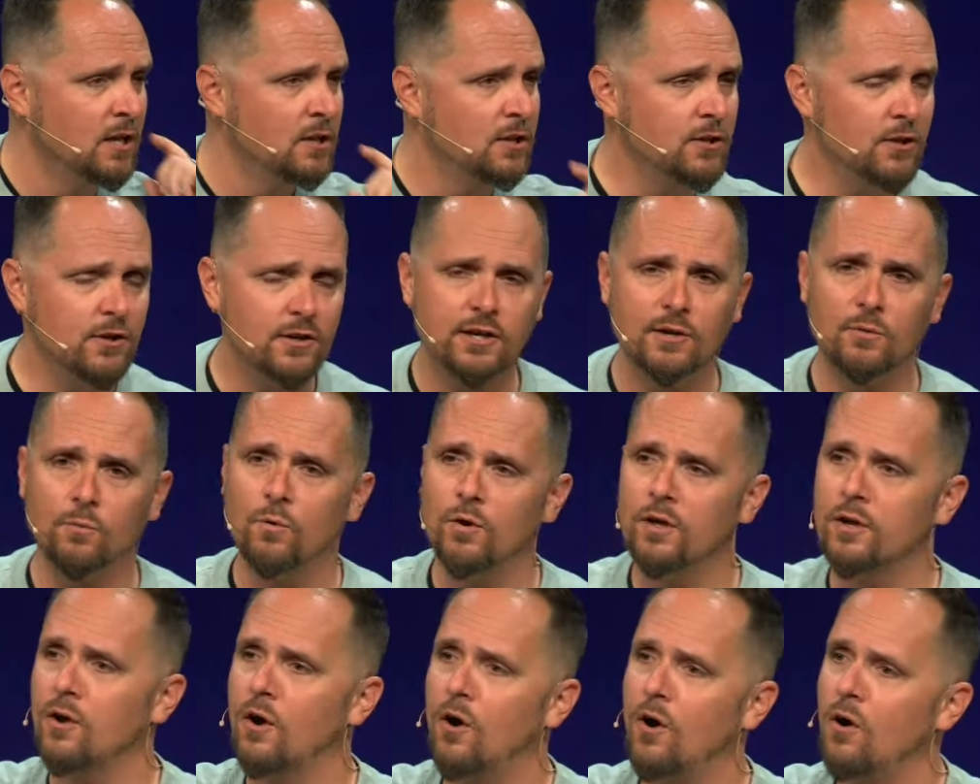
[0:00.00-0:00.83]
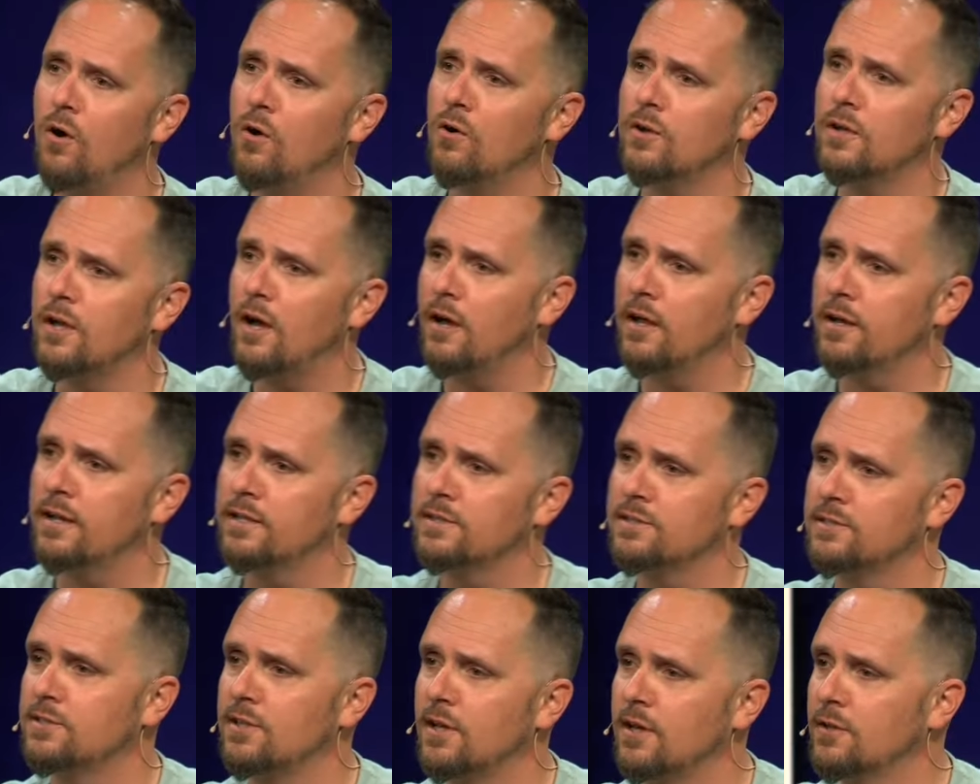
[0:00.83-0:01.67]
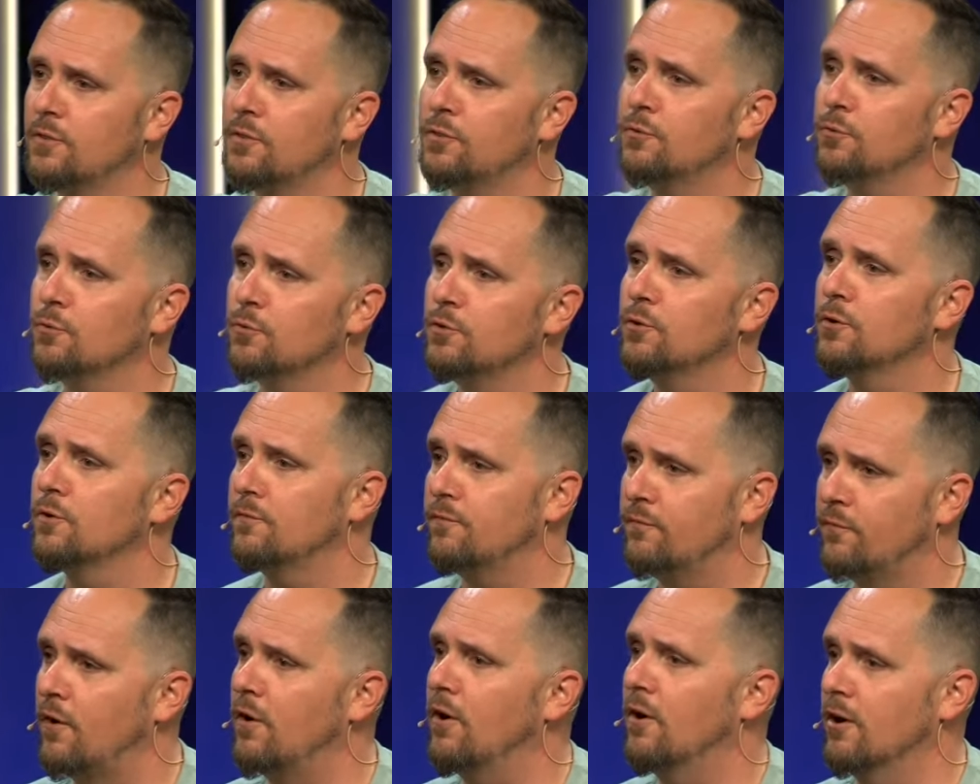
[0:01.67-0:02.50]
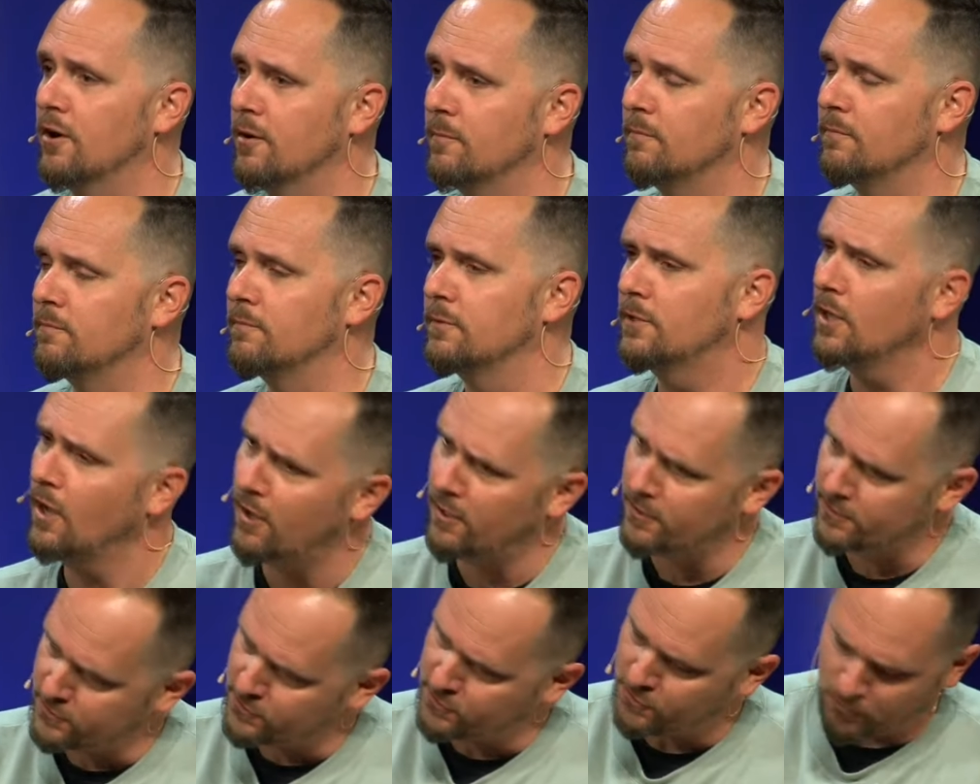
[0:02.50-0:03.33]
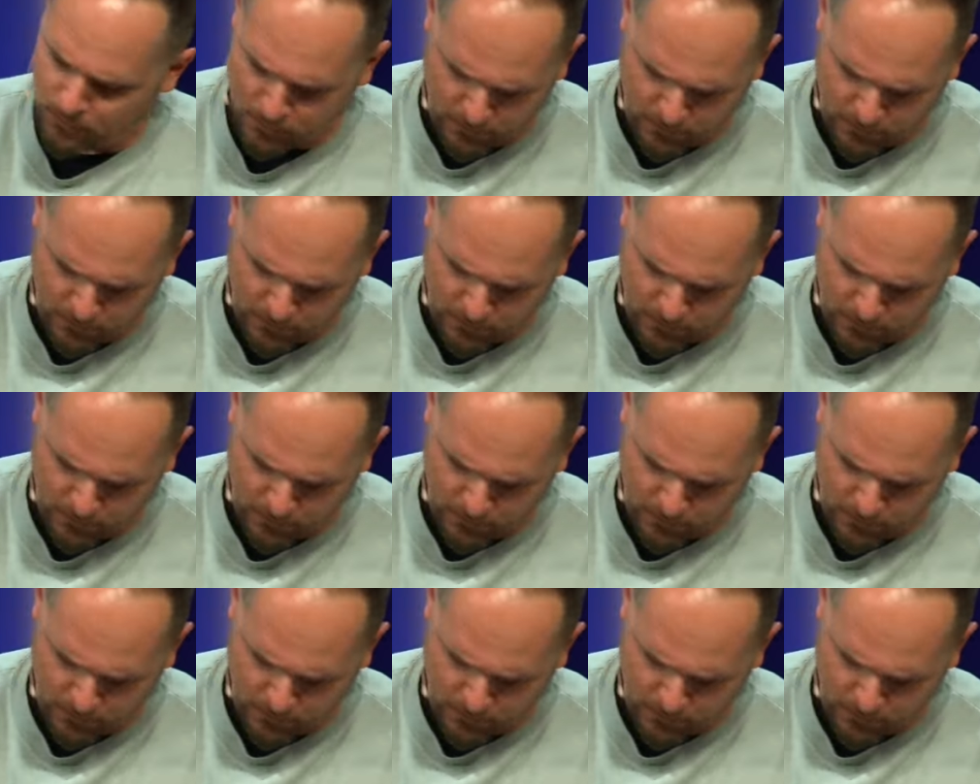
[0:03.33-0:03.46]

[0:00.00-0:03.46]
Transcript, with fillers: Look at what all God has done through your farm. God is